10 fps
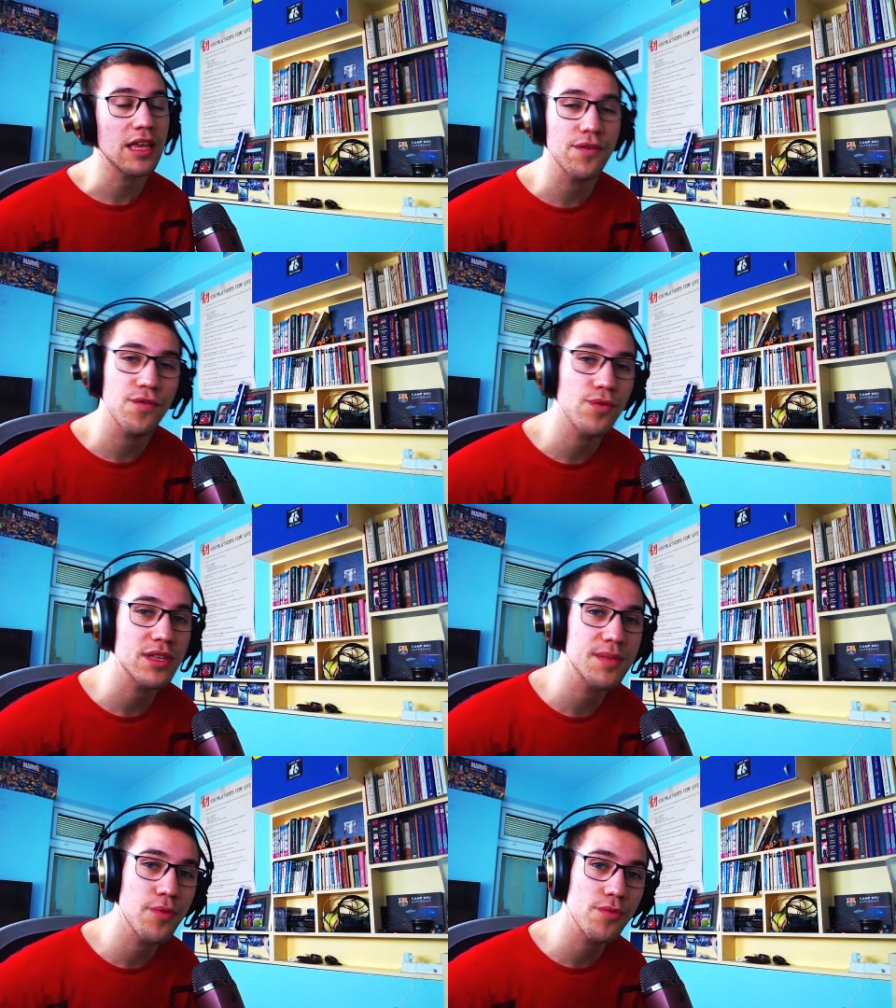And if you
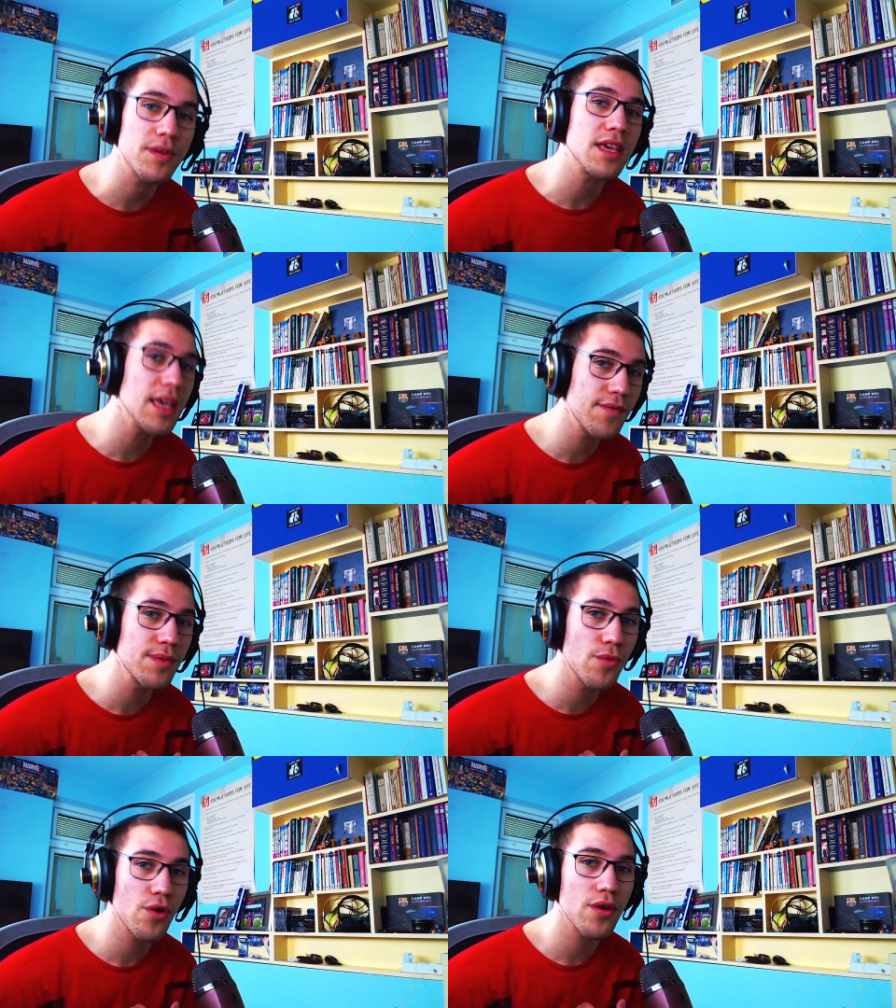want to support me
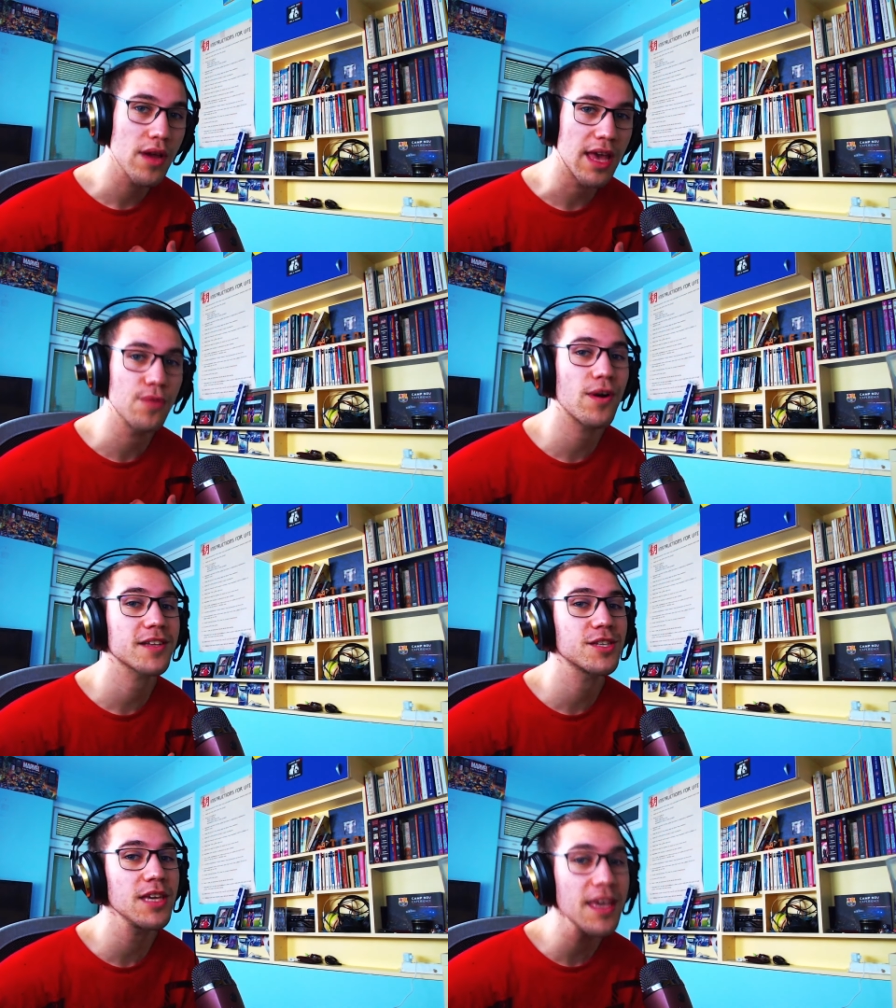even more and
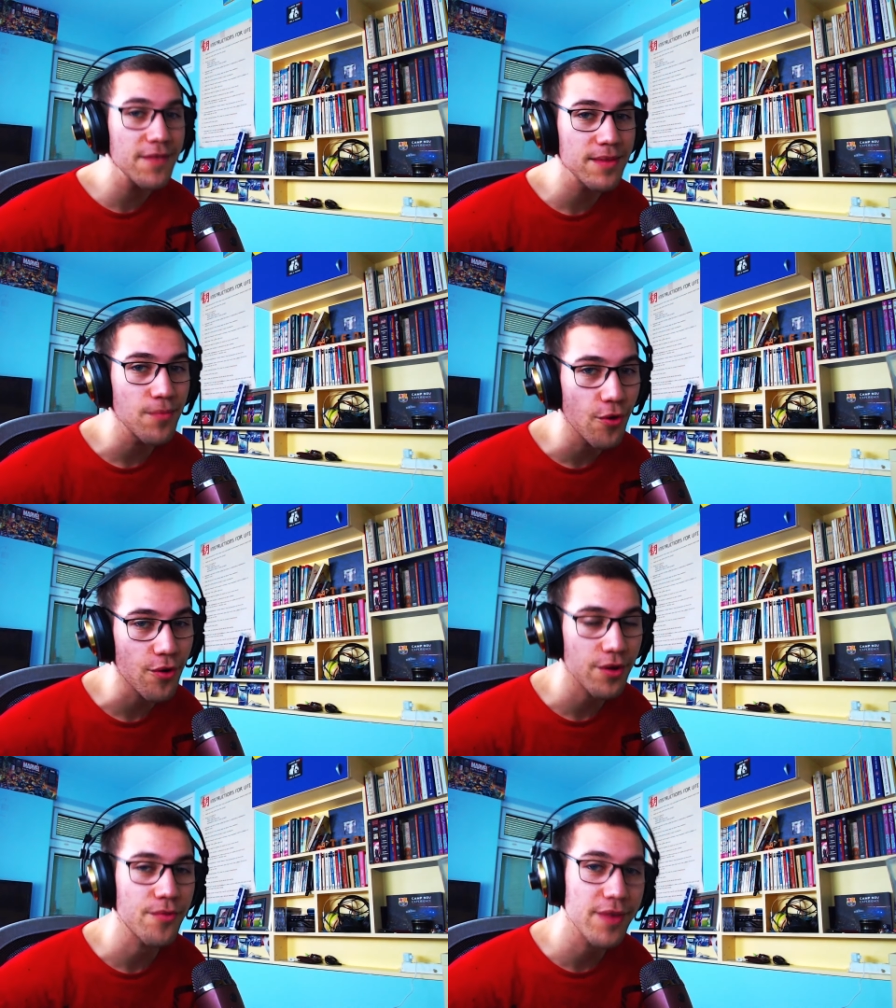watch even
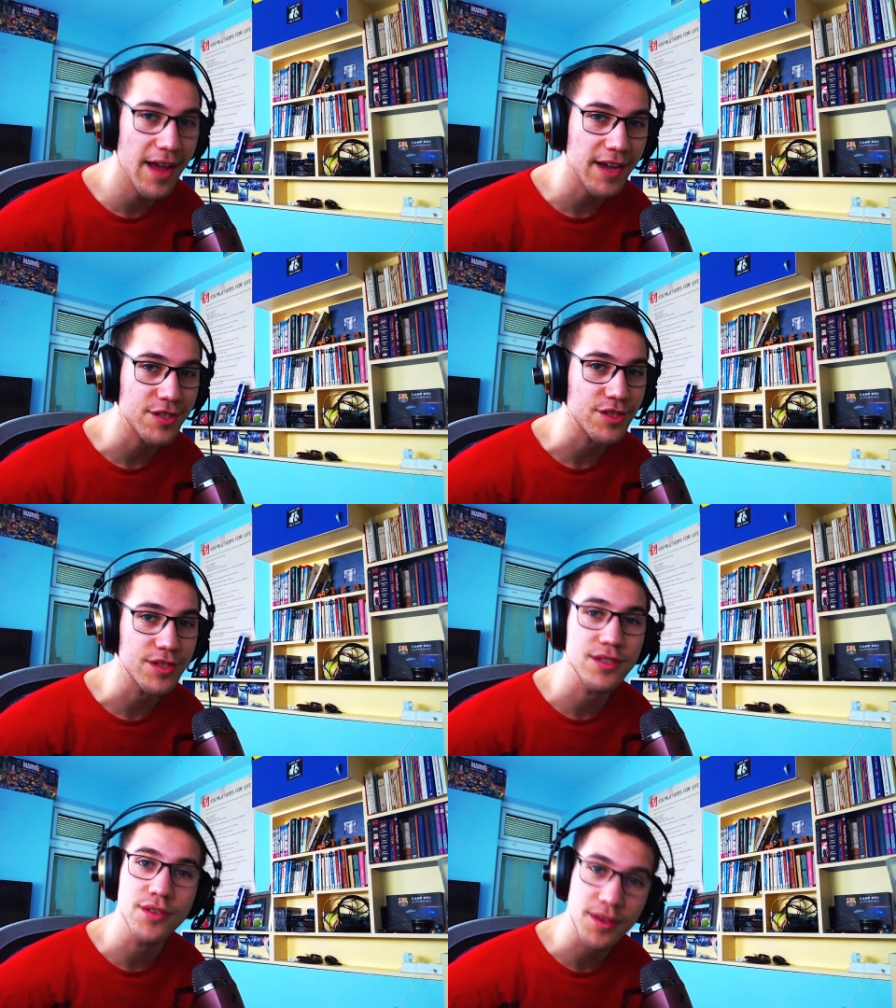more
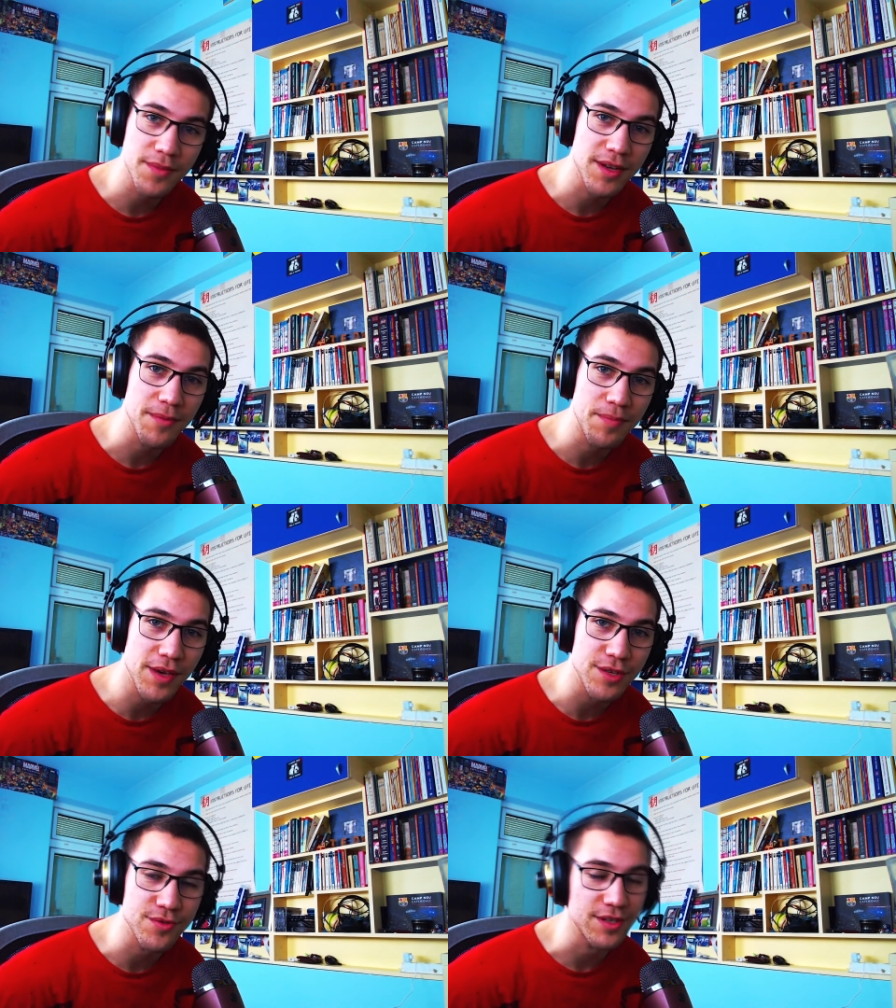reactions, you can become a
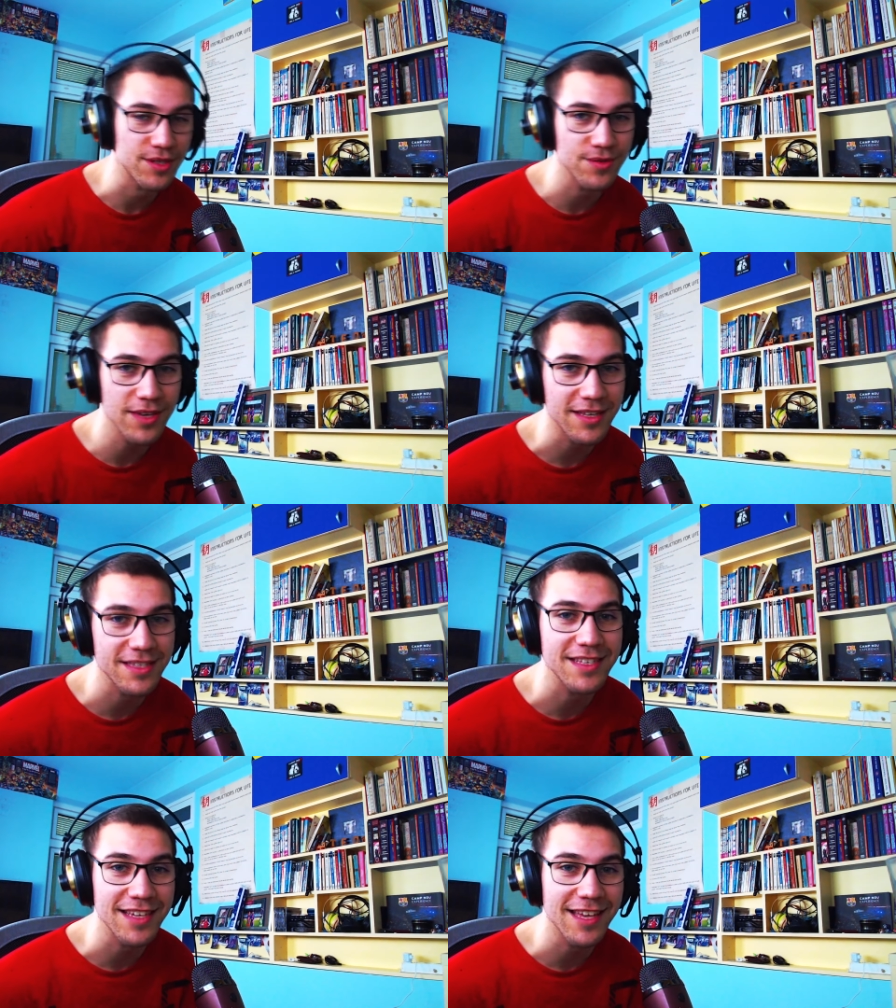Patreon. So
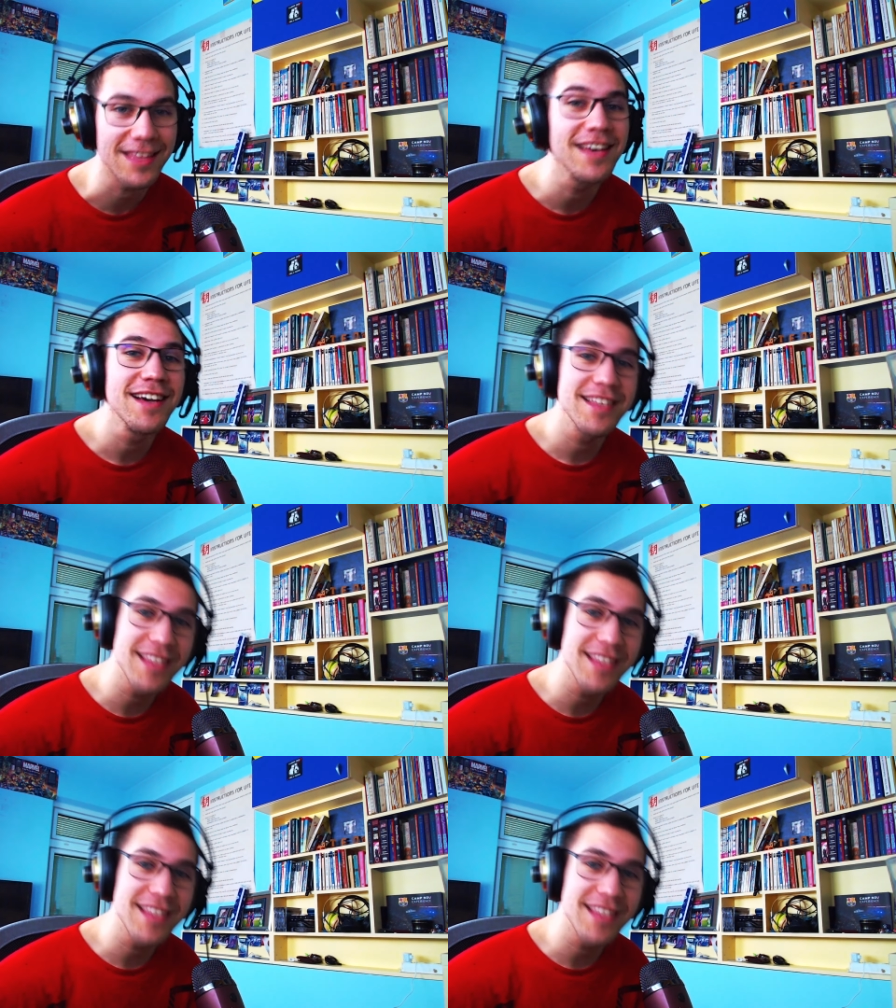yes, again,